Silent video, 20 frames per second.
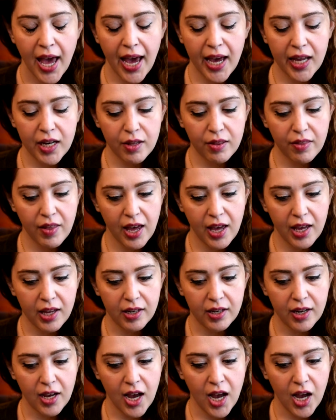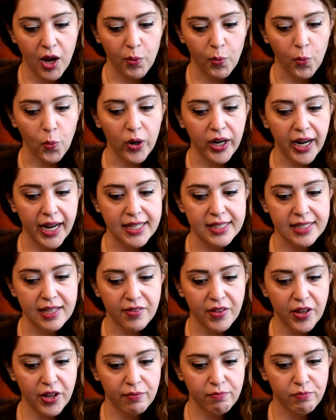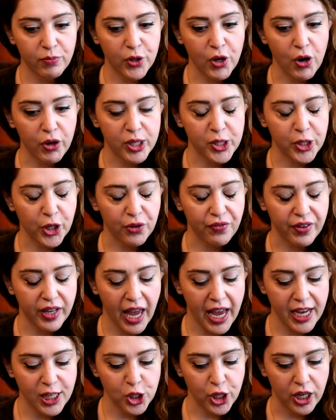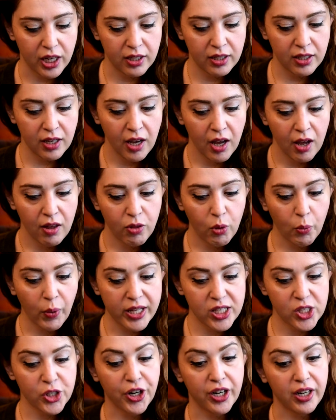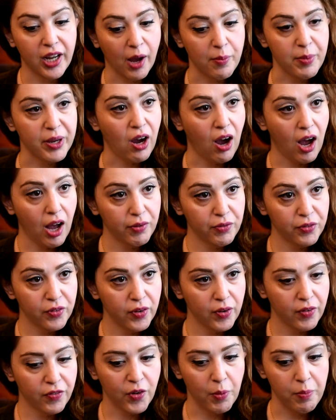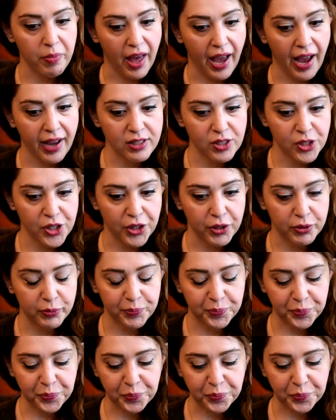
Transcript: And then when I did the yoga certification, the weight started coming off from that, too.